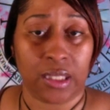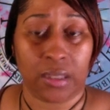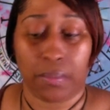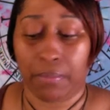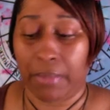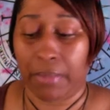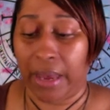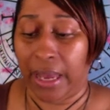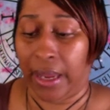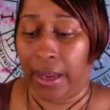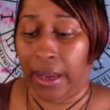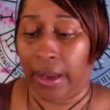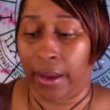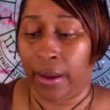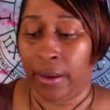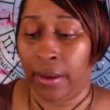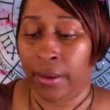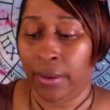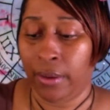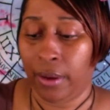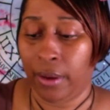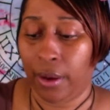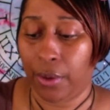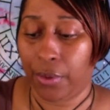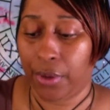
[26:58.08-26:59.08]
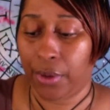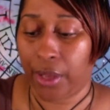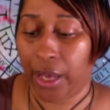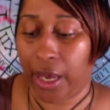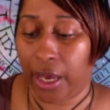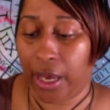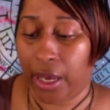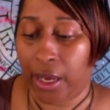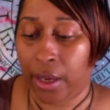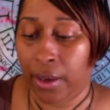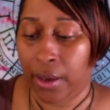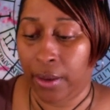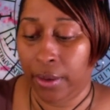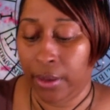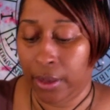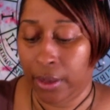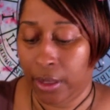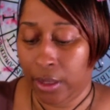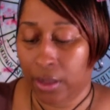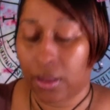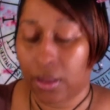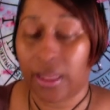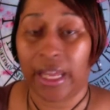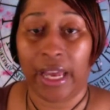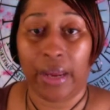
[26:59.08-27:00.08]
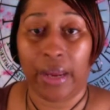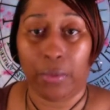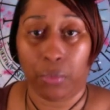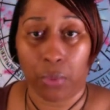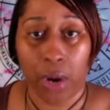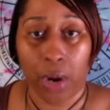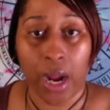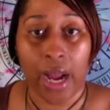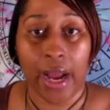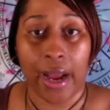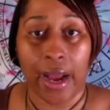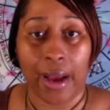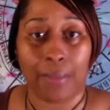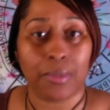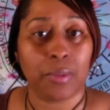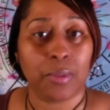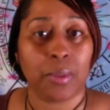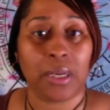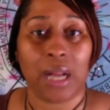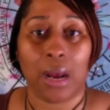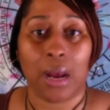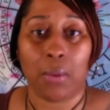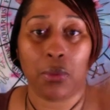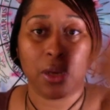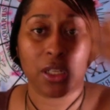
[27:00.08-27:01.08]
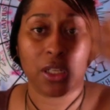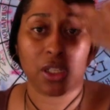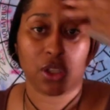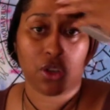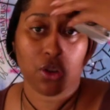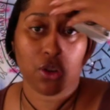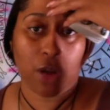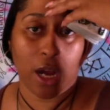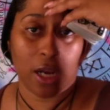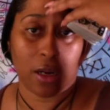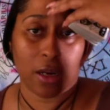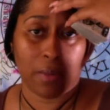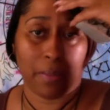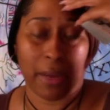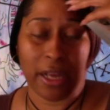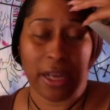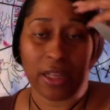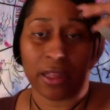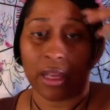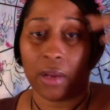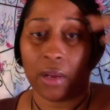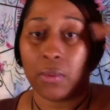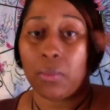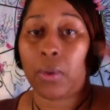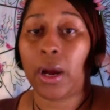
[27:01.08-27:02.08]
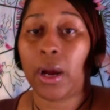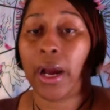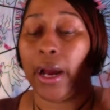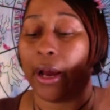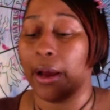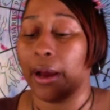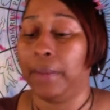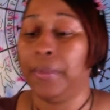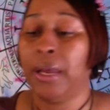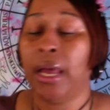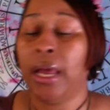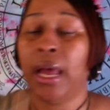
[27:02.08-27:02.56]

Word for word: man. Okay? That rhymed, but I wasn't trying to make that rhyme.